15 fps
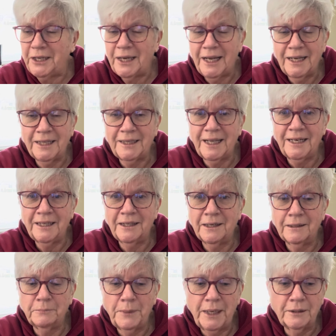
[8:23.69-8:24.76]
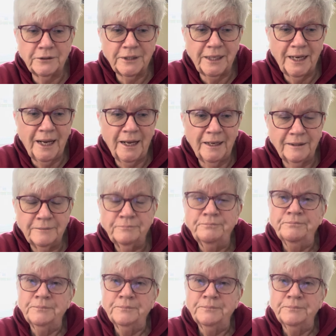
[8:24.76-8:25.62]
You got to get that in the mail today.